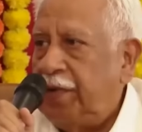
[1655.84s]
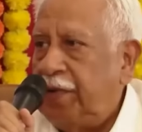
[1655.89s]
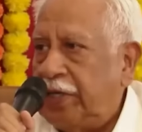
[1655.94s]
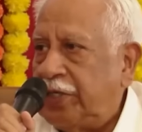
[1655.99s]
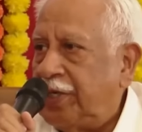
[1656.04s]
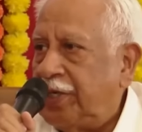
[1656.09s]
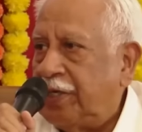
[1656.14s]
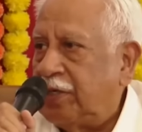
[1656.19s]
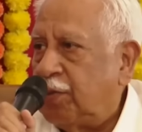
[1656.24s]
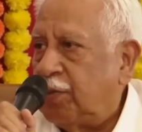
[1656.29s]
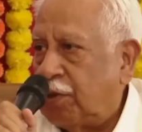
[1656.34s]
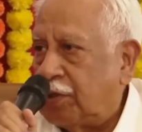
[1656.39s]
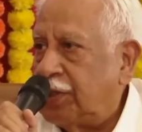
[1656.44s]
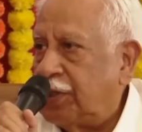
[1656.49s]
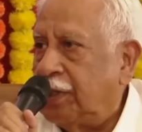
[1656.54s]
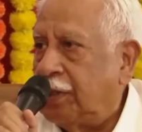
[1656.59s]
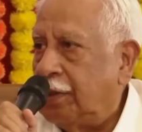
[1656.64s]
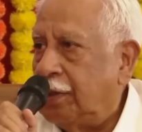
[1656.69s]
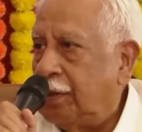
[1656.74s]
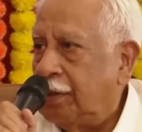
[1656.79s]
of Asia is
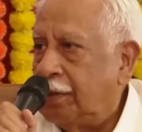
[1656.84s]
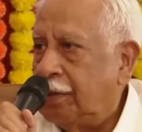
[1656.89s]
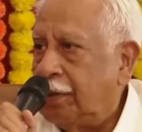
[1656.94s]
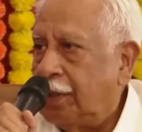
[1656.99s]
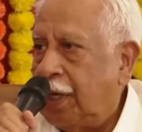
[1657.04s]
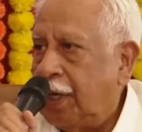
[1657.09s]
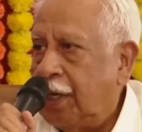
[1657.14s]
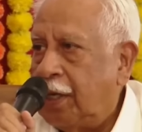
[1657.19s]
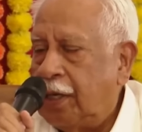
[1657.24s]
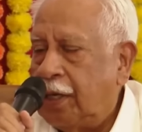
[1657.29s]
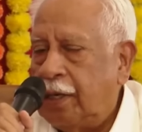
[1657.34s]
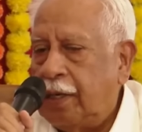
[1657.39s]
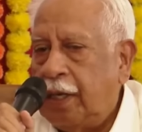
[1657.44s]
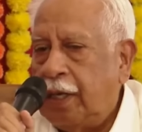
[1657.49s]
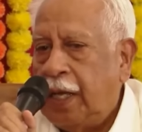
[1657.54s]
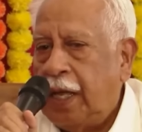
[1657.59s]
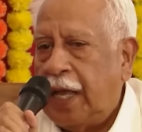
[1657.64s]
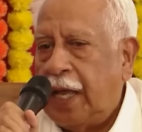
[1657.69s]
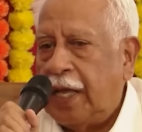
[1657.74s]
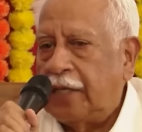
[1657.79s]
watching
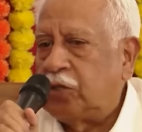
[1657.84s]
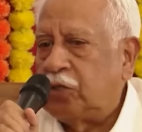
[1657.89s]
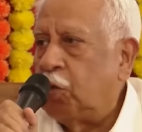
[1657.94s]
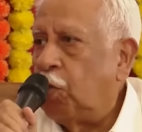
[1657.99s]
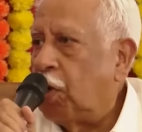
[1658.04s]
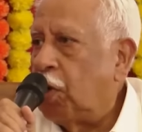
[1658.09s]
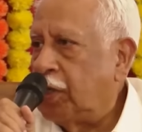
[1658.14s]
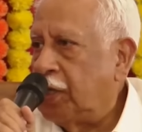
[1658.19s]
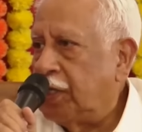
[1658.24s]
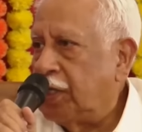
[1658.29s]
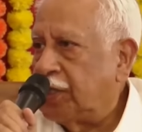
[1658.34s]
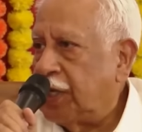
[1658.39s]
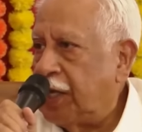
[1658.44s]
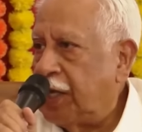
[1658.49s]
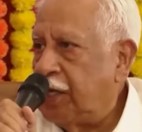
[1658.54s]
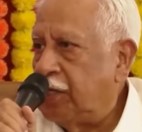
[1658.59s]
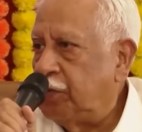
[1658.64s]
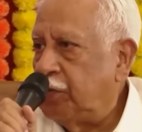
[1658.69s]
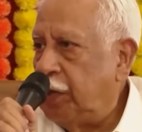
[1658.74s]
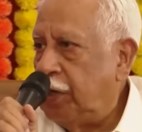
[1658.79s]
as to what the
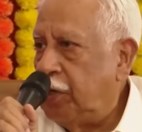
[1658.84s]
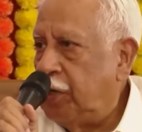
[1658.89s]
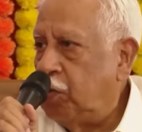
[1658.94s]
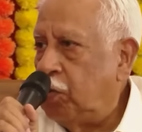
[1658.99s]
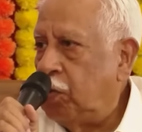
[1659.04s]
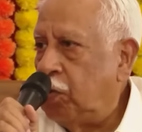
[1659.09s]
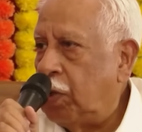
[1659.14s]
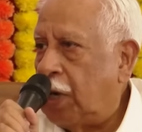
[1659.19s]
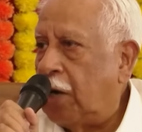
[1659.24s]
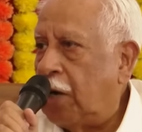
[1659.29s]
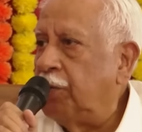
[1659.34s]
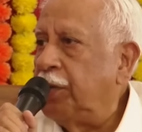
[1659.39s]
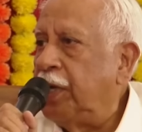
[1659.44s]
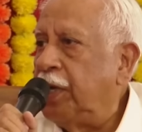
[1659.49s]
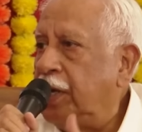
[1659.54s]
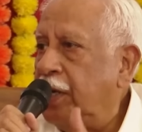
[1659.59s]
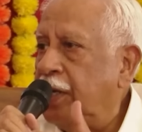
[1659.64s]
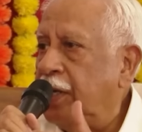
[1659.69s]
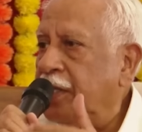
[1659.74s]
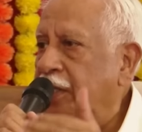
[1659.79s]
Chinese will do, how the
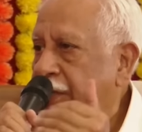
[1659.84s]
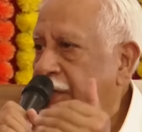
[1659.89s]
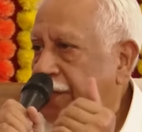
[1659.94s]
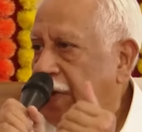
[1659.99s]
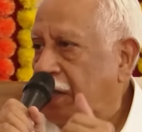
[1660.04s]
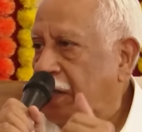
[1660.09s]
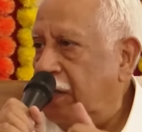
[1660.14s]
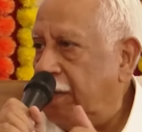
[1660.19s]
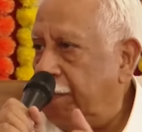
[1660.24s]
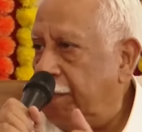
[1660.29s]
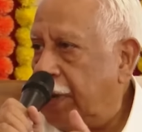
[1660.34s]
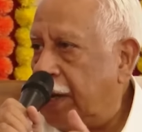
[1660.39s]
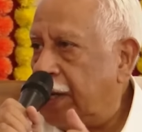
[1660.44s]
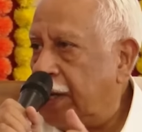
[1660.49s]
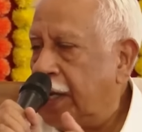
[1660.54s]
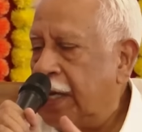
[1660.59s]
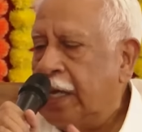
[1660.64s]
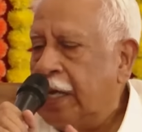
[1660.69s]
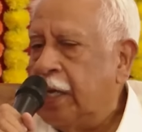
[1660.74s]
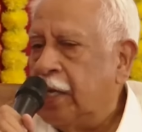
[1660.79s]
Indians have held them back.
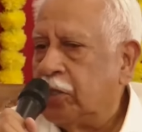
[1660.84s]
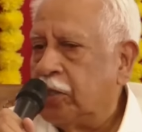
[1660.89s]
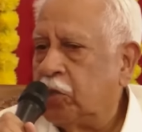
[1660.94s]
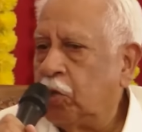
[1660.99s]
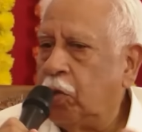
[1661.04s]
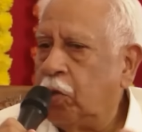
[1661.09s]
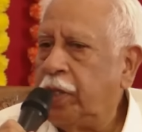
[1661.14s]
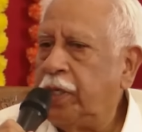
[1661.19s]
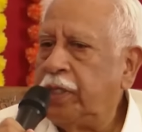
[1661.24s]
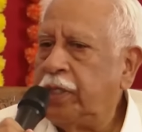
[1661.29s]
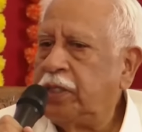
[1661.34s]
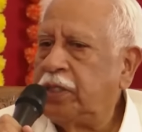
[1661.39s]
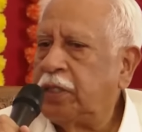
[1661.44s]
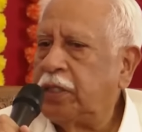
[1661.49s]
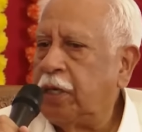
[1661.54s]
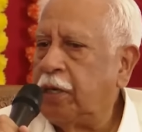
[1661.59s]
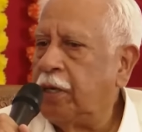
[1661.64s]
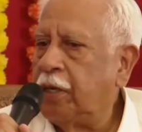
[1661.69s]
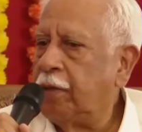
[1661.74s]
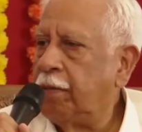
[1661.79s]
So his
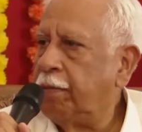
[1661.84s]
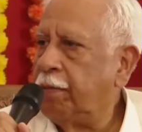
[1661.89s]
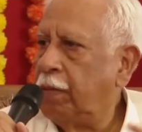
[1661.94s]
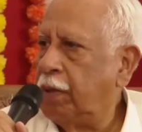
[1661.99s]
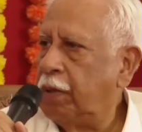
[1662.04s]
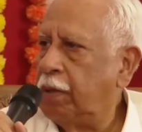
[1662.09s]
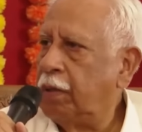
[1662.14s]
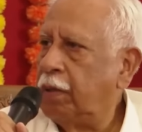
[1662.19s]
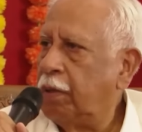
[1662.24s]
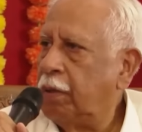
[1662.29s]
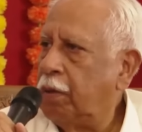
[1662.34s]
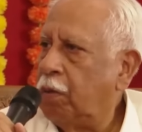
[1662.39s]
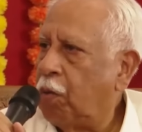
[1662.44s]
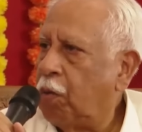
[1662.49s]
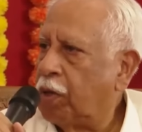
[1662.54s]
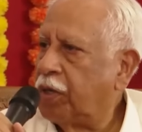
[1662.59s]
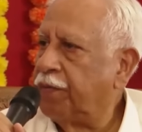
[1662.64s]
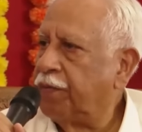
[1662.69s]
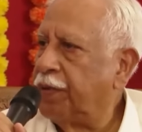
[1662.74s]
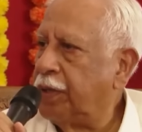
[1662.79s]

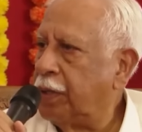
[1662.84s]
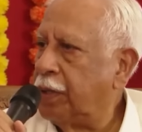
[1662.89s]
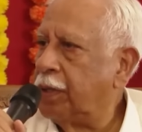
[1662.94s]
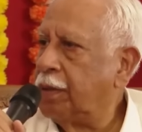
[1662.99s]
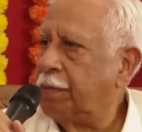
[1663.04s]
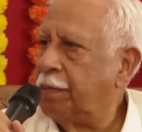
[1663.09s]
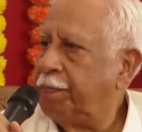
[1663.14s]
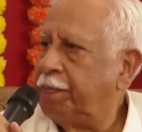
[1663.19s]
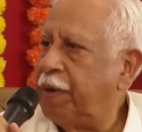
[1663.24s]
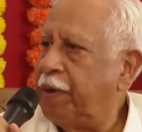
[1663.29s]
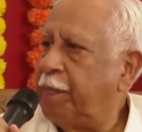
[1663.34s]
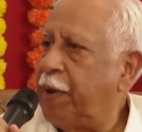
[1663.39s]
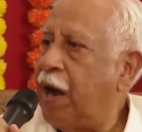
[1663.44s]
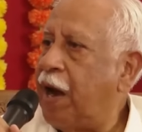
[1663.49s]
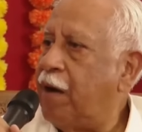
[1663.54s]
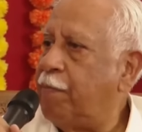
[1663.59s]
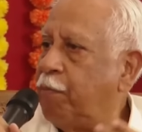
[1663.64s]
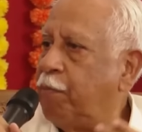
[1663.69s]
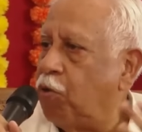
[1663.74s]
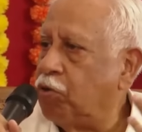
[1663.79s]
whatever
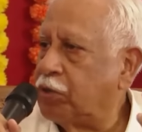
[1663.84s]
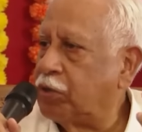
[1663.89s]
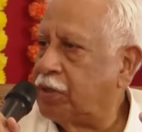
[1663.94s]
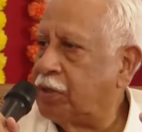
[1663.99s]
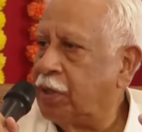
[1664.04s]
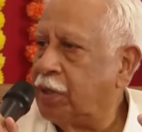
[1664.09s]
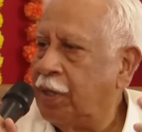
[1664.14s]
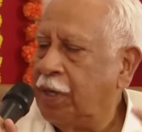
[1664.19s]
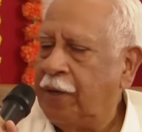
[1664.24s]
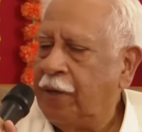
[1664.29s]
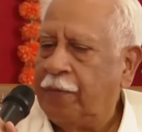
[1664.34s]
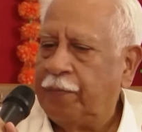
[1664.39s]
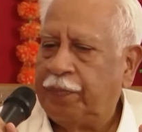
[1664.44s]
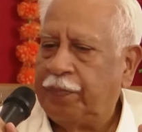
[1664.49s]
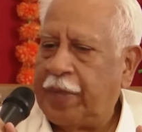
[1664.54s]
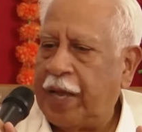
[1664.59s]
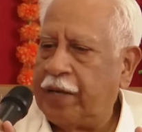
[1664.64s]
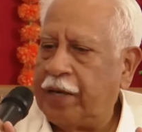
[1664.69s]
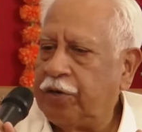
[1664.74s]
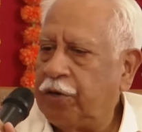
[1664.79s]
prepared boast
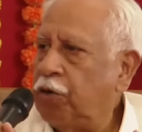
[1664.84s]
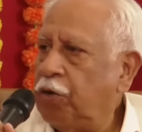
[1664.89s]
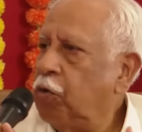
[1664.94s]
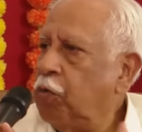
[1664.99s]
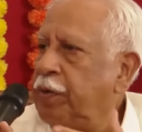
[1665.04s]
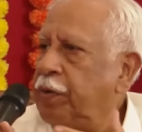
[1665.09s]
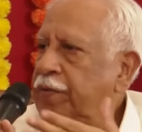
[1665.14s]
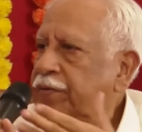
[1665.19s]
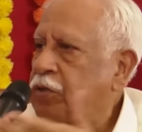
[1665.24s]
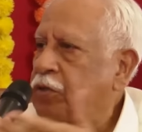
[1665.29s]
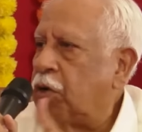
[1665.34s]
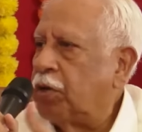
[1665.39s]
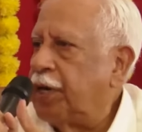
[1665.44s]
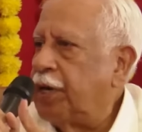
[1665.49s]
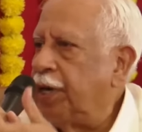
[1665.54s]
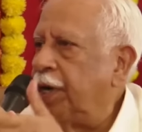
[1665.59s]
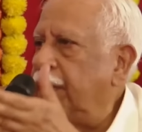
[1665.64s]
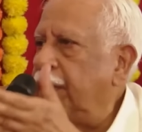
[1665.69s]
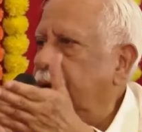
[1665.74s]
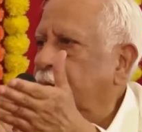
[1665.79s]
that, we've
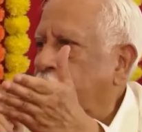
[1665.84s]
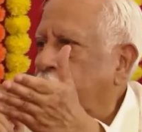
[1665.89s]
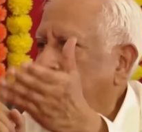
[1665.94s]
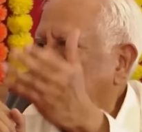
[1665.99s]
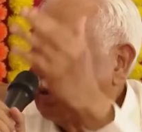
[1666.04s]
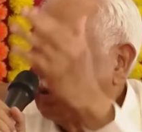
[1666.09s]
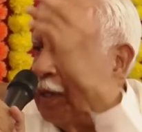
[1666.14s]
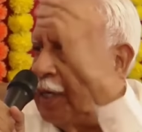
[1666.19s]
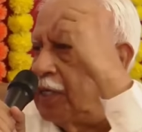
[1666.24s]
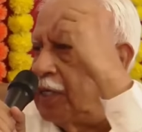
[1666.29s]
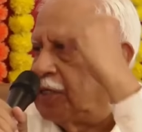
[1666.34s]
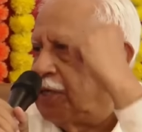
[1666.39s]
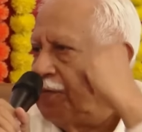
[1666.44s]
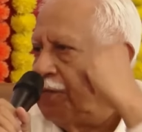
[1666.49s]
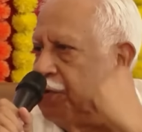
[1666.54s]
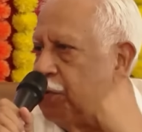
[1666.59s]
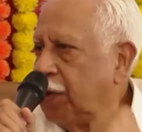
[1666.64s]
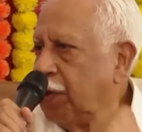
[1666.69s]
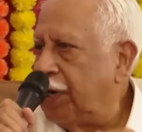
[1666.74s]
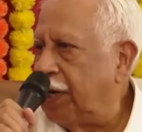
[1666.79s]
sorted India out, the rest
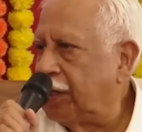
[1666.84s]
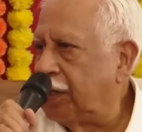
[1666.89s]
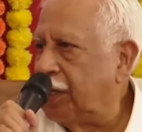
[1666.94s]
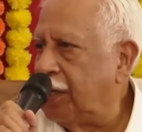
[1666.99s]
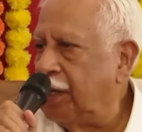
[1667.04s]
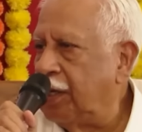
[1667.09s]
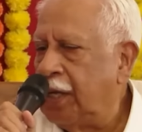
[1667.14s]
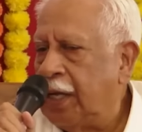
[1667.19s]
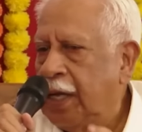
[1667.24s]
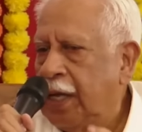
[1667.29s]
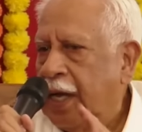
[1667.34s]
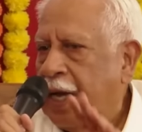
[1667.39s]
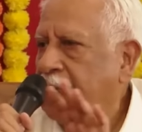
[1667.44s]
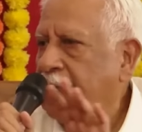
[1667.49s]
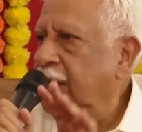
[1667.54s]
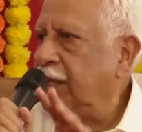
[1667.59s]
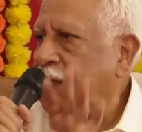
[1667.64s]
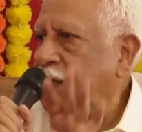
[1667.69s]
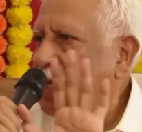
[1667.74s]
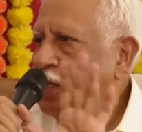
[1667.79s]
of you are nothing, I
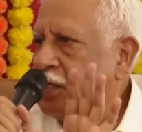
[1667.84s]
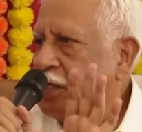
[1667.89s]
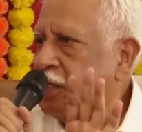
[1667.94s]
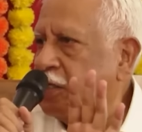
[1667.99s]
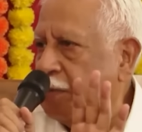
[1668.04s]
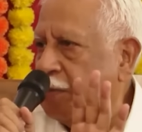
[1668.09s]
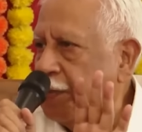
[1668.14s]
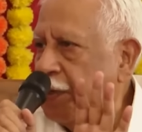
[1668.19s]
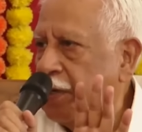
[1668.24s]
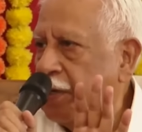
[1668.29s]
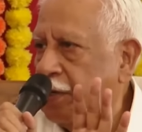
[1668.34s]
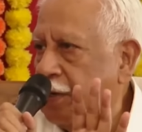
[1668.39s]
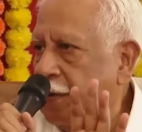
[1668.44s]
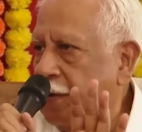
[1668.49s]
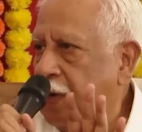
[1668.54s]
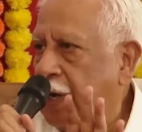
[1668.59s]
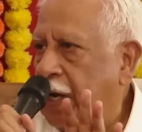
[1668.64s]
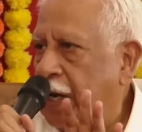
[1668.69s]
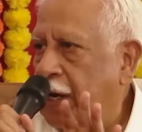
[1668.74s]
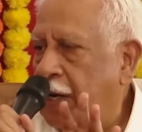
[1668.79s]
think that's disappeared.
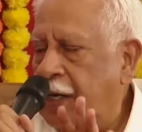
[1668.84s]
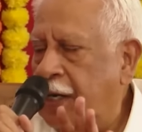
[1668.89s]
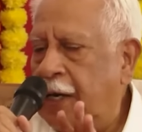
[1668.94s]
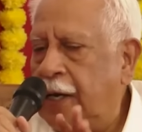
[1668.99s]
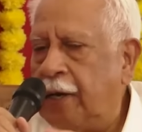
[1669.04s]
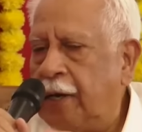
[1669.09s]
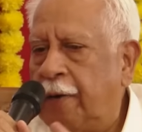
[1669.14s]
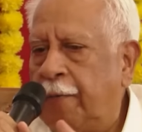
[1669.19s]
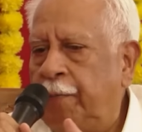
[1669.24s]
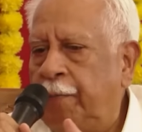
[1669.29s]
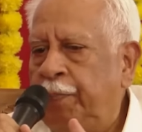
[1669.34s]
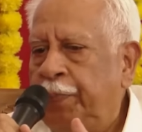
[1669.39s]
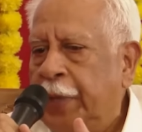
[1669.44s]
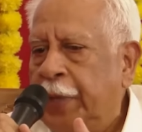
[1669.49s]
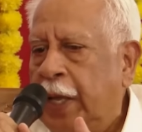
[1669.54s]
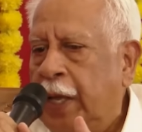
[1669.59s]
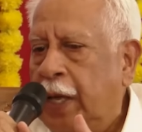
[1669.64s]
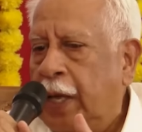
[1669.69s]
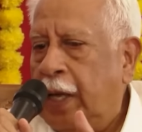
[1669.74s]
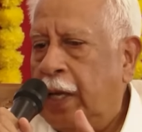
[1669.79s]
And
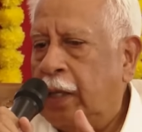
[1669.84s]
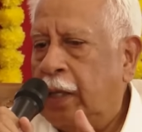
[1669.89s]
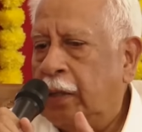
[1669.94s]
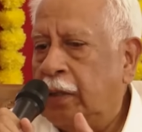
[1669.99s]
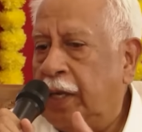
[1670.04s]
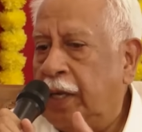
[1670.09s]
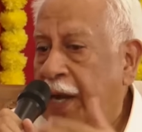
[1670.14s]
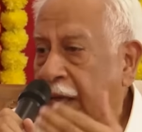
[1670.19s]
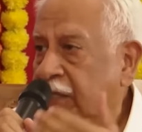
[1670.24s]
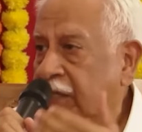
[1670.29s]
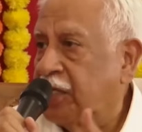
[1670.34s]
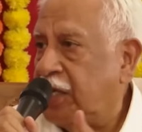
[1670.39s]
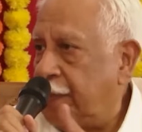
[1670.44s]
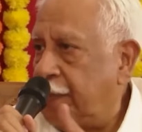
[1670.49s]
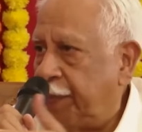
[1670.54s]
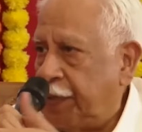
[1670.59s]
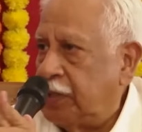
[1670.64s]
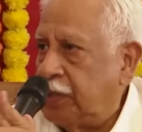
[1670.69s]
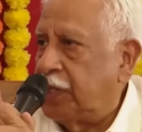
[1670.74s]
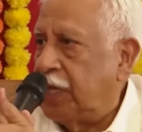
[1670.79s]
the next
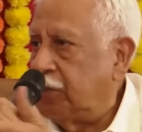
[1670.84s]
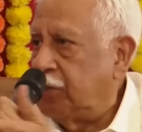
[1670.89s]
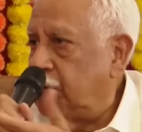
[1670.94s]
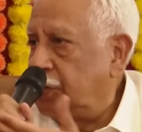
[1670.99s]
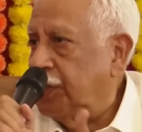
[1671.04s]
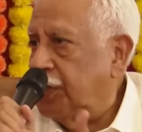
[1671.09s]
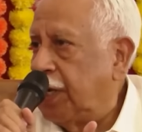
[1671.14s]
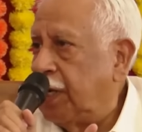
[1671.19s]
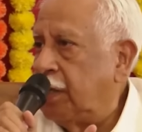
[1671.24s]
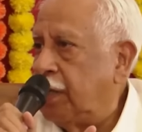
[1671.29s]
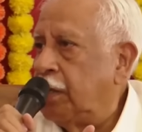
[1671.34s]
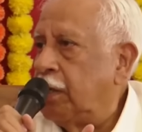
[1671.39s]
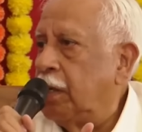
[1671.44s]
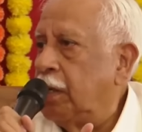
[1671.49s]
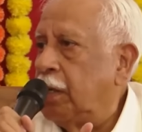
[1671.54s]
step is, as you said,